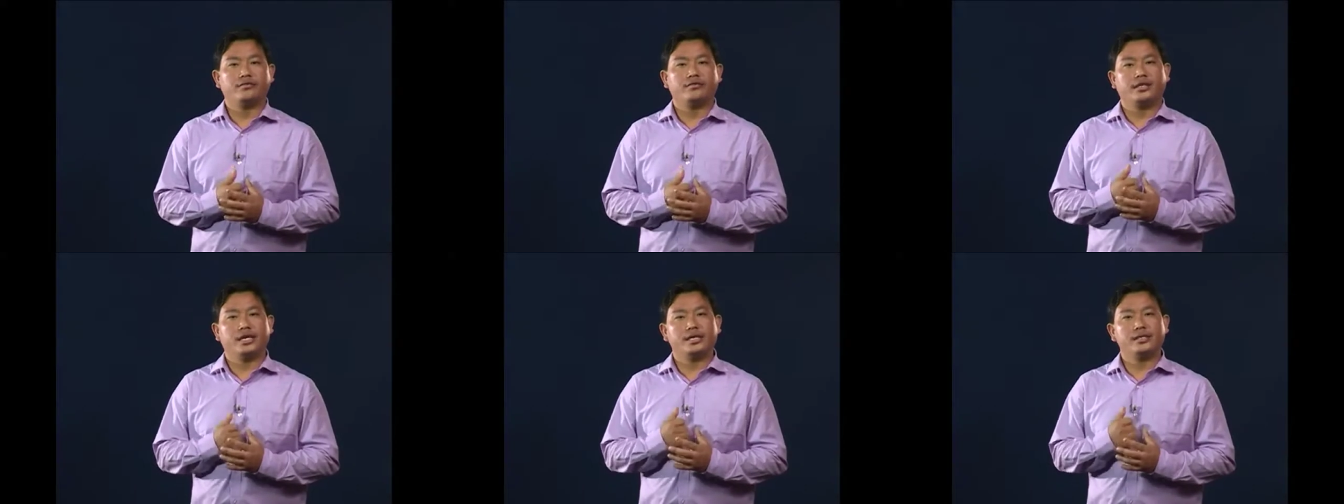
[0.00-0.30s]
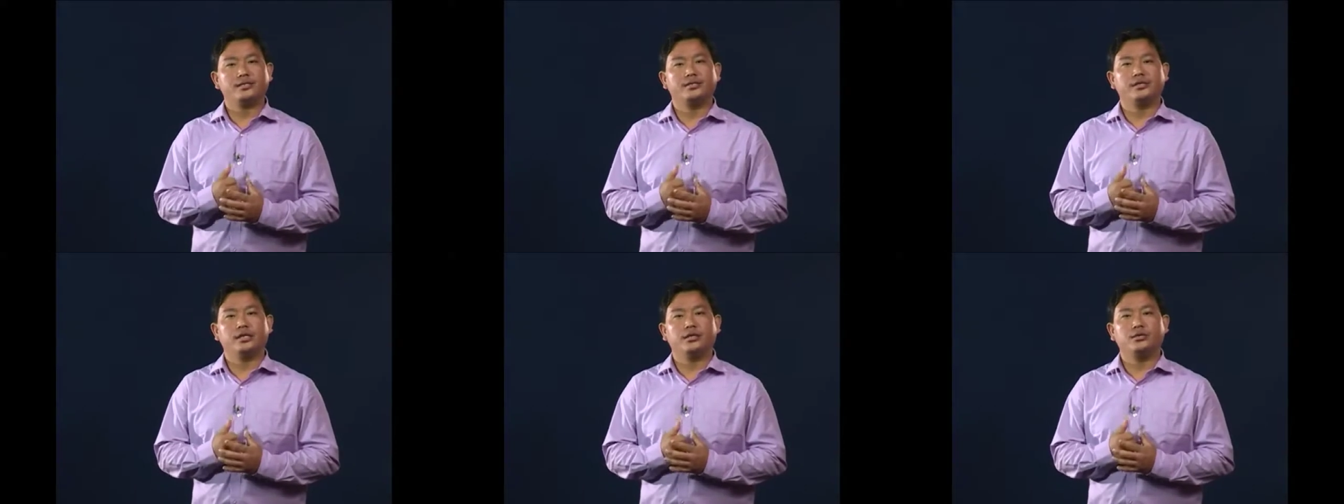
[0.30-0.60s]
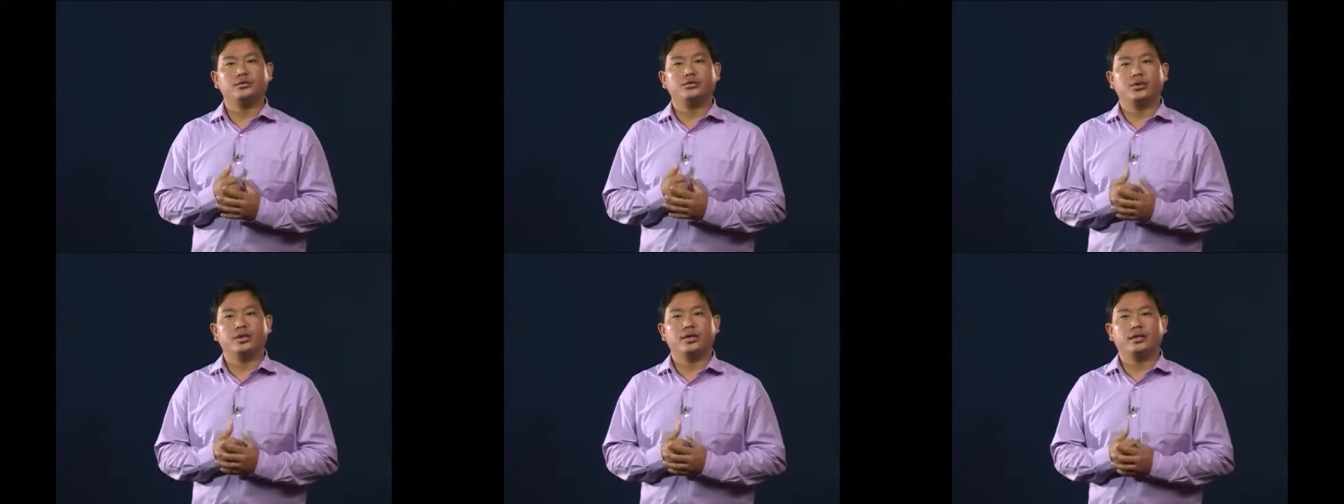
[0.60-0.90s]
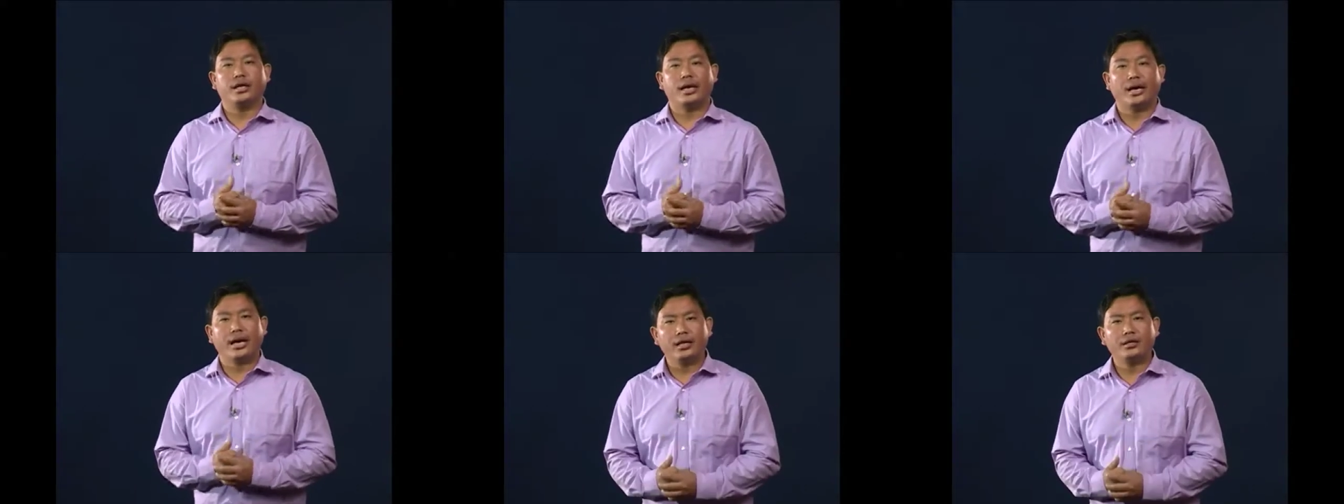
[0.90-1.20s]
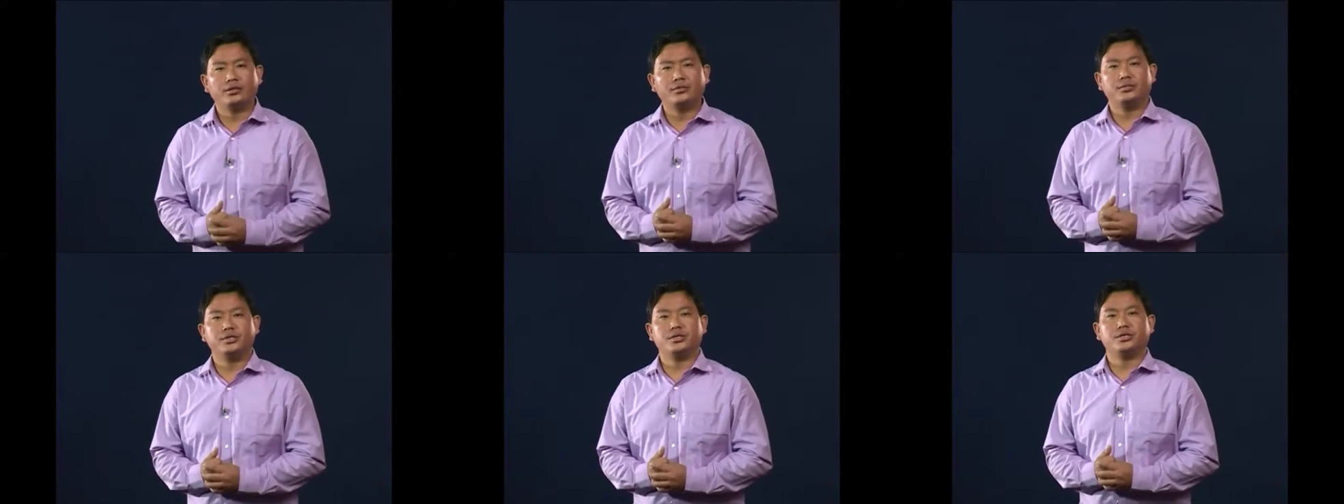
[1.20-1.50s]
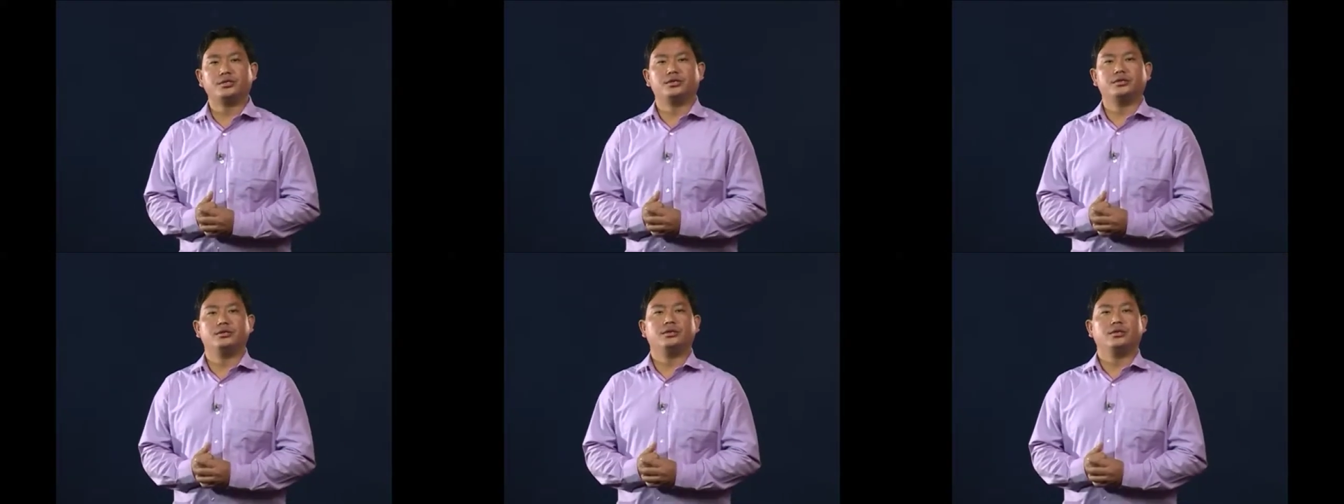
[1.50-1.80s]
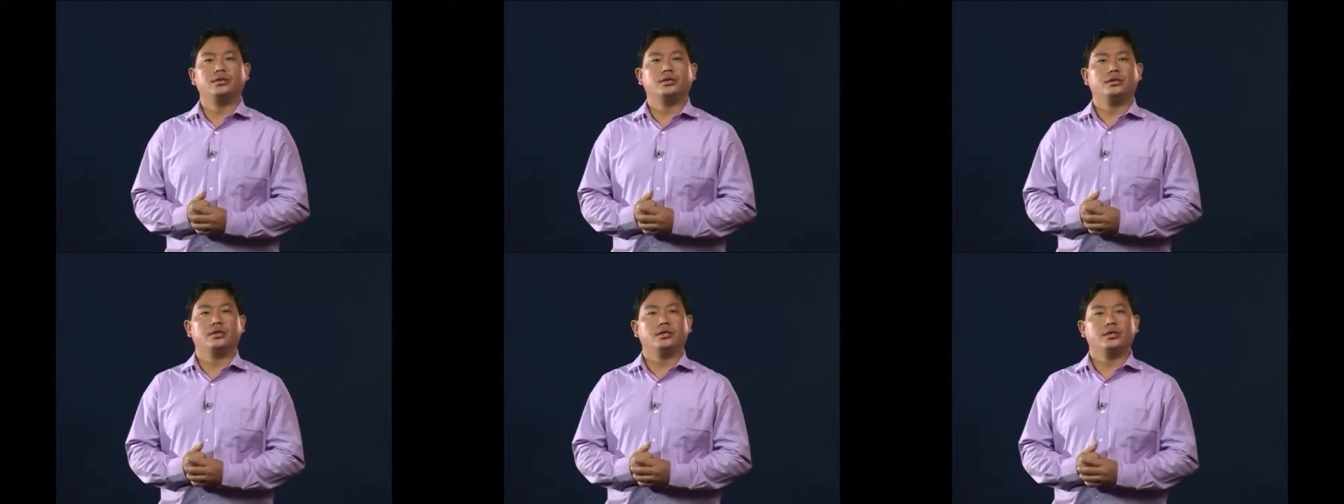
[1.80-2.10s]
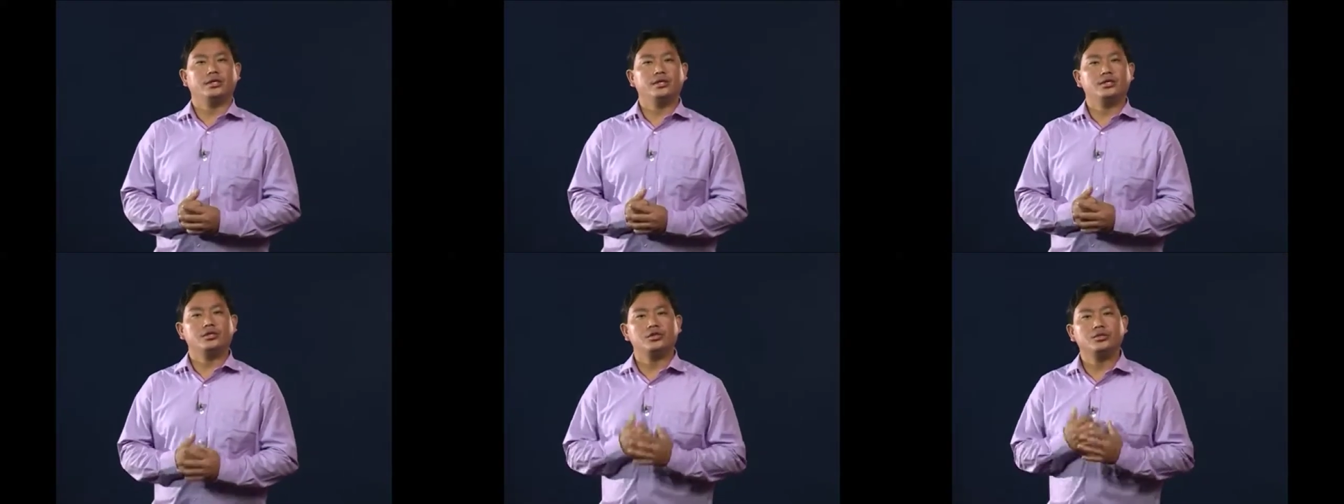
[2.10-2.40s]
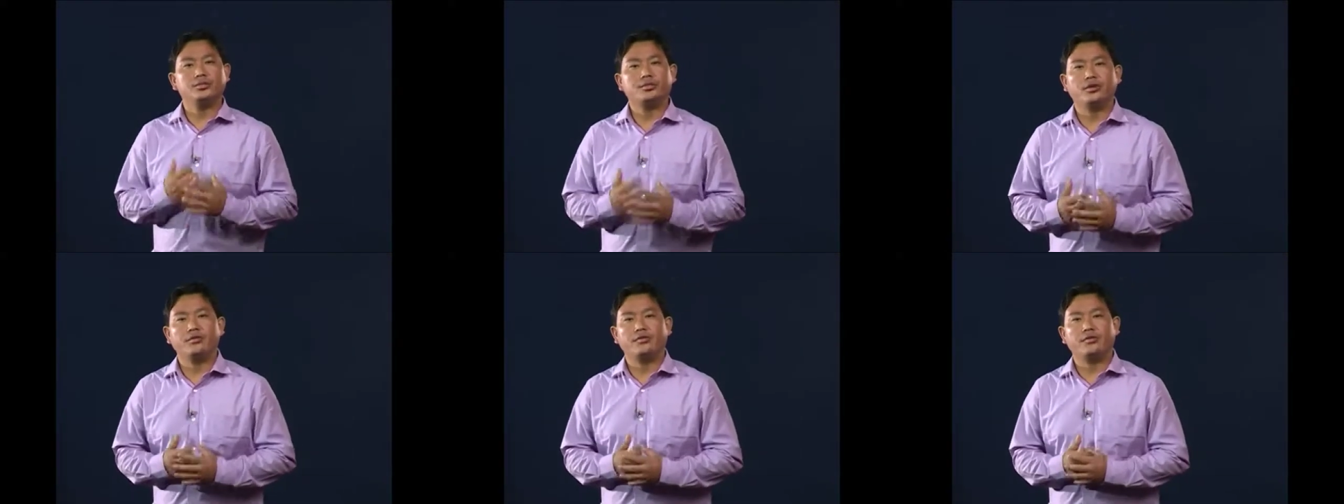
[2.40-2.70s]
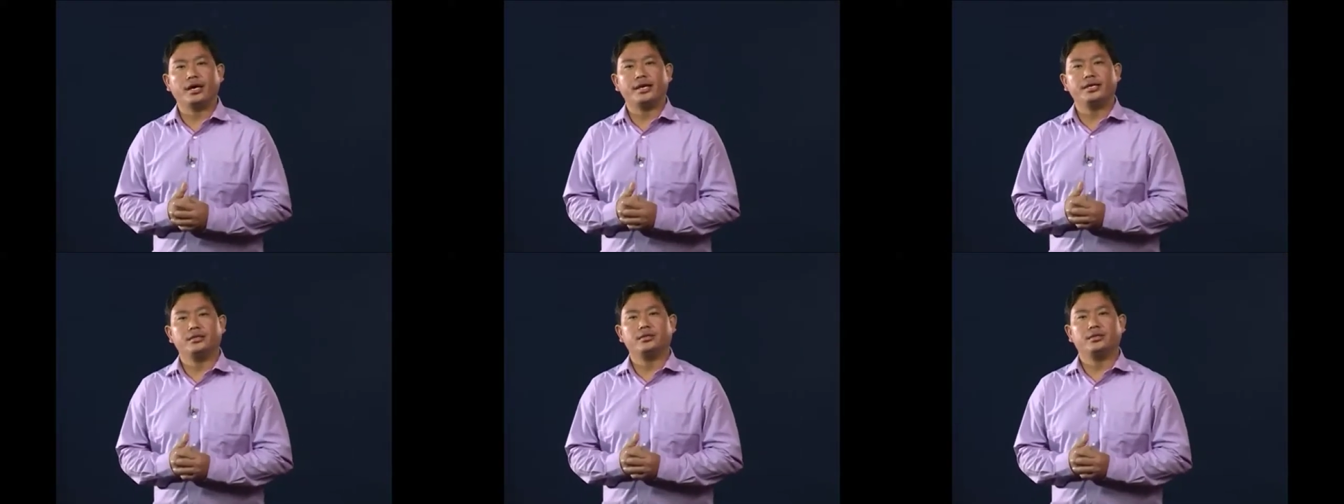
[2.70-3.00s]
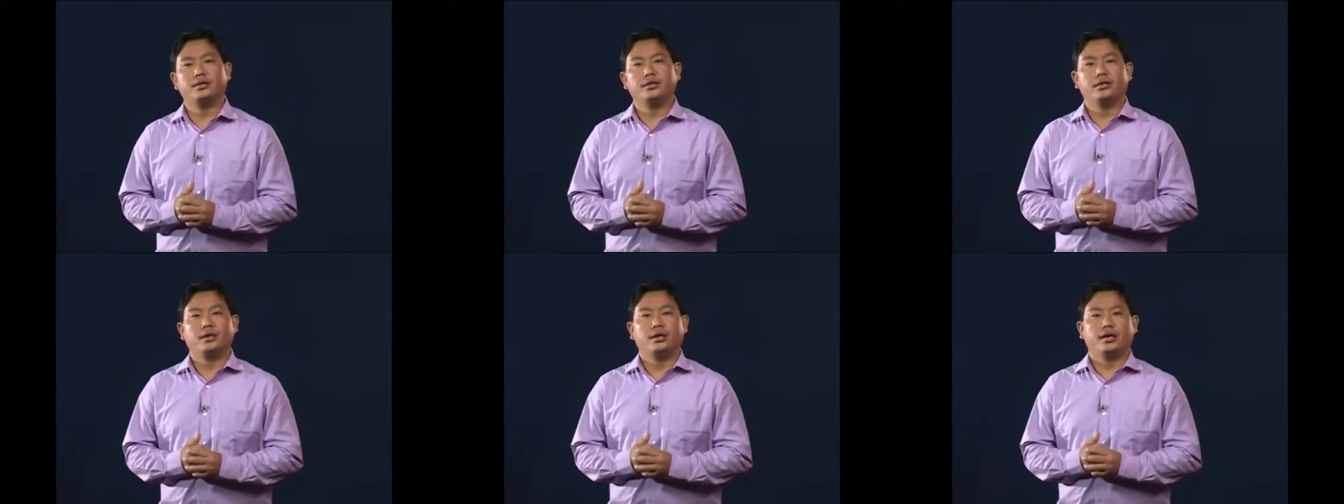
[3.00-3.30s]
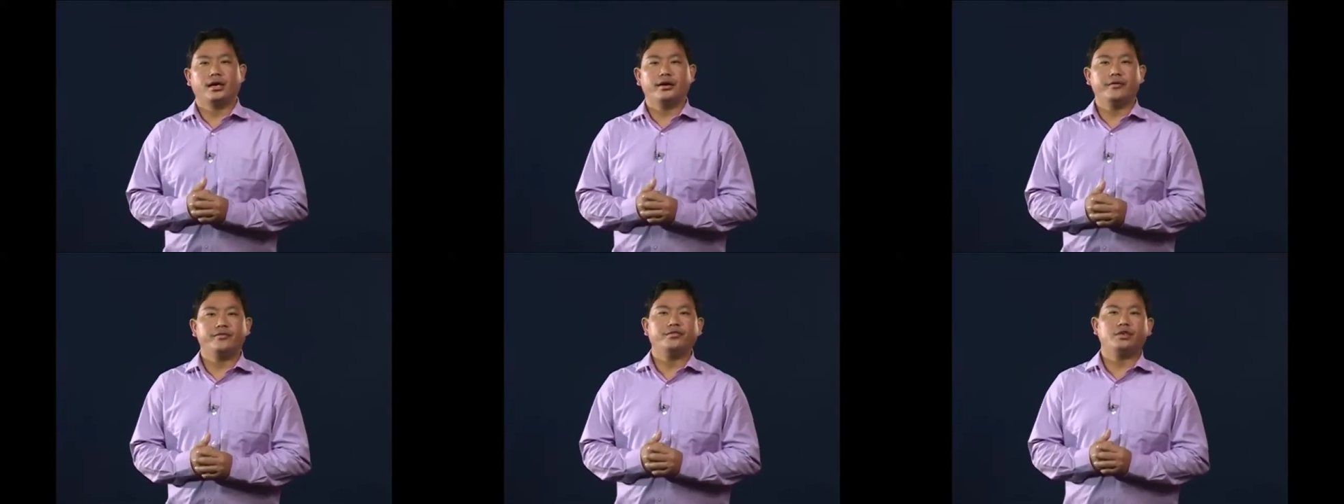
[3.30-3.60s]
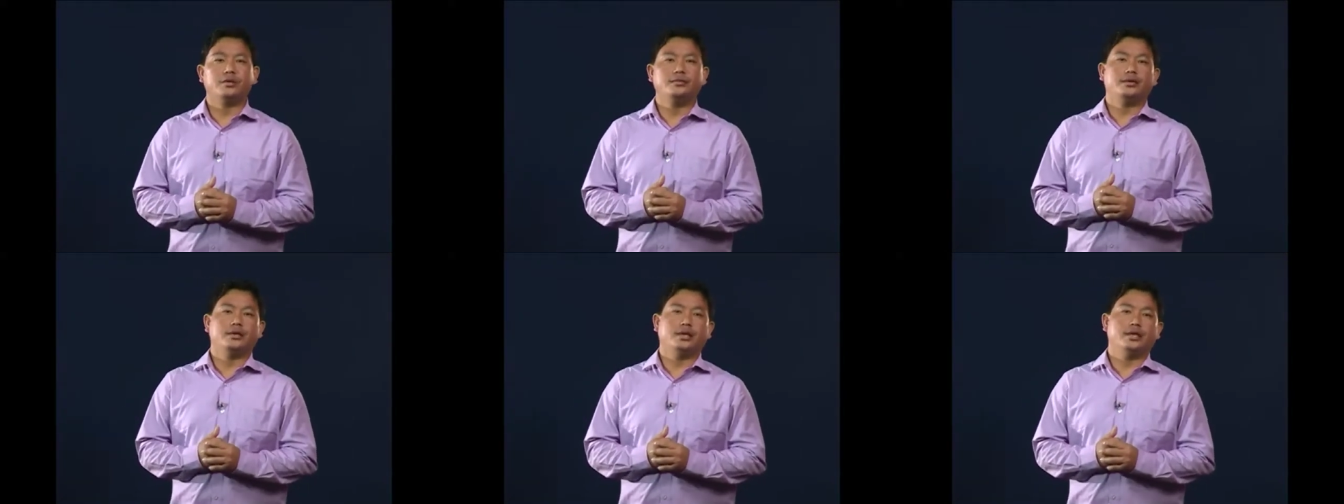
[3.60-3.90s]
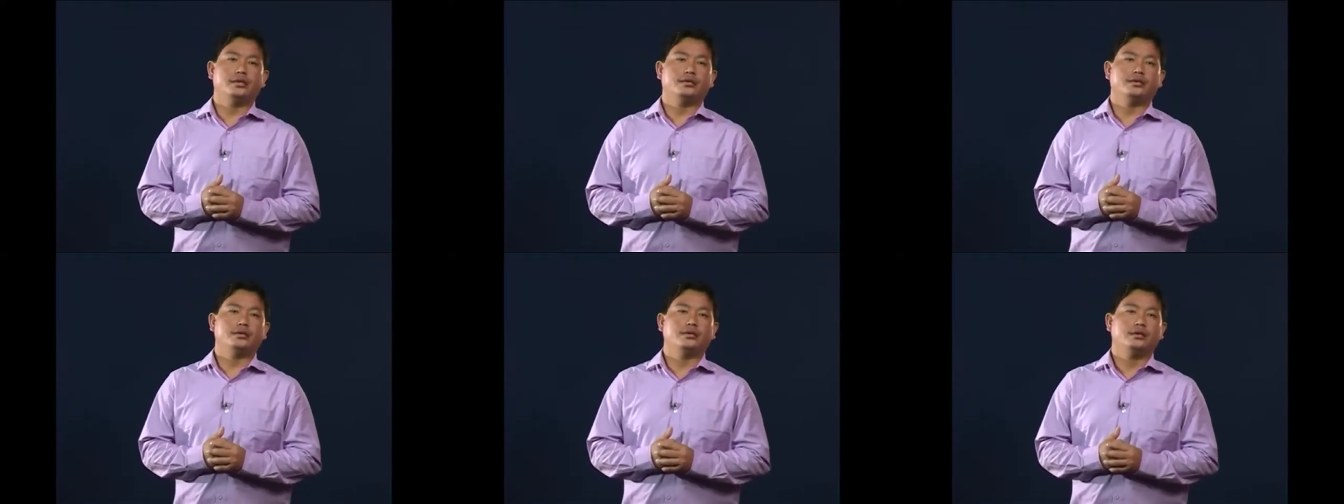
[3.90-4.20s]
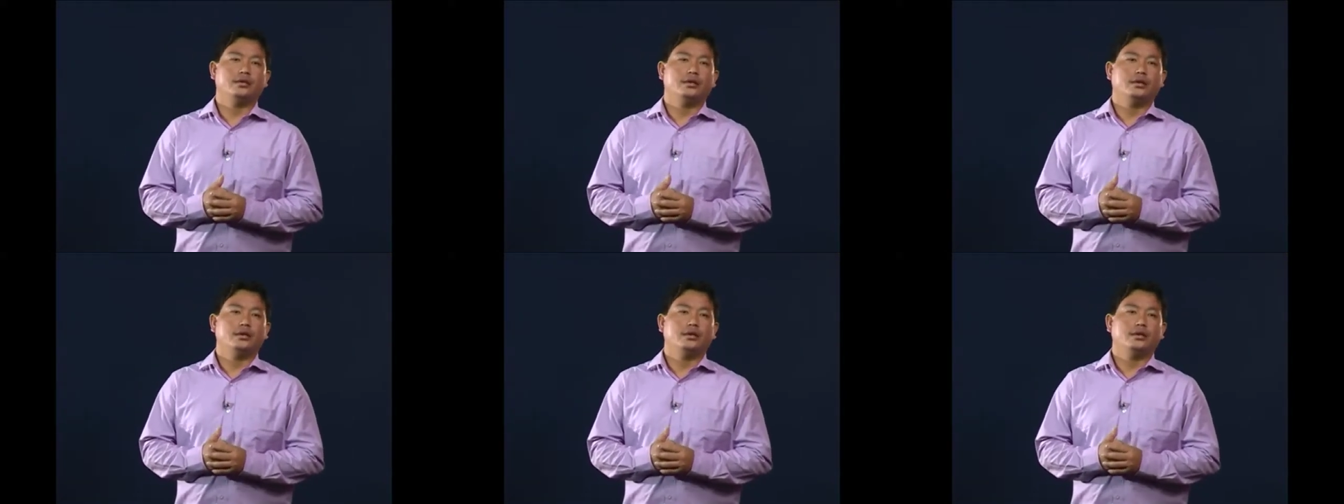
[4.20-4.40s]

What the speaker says: National Rural Health Mission is to provide every village